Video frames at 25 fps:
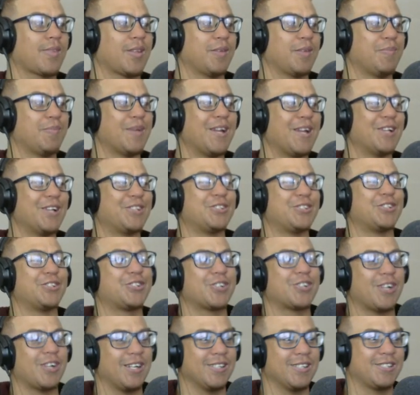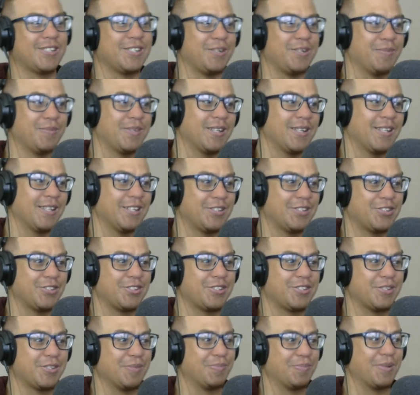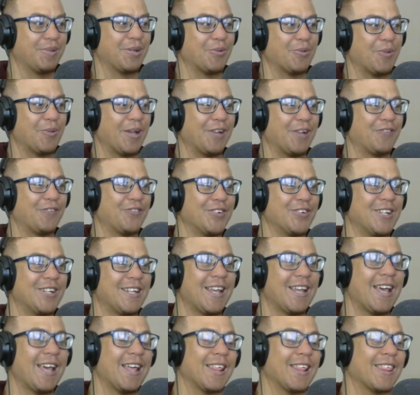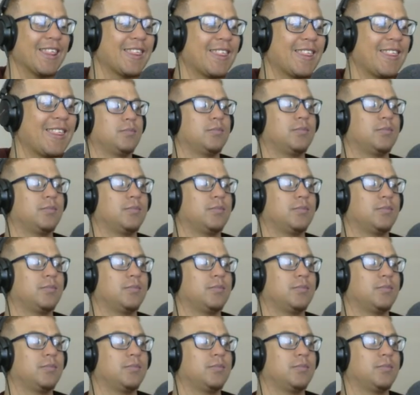Better to try something than to simply wait for death.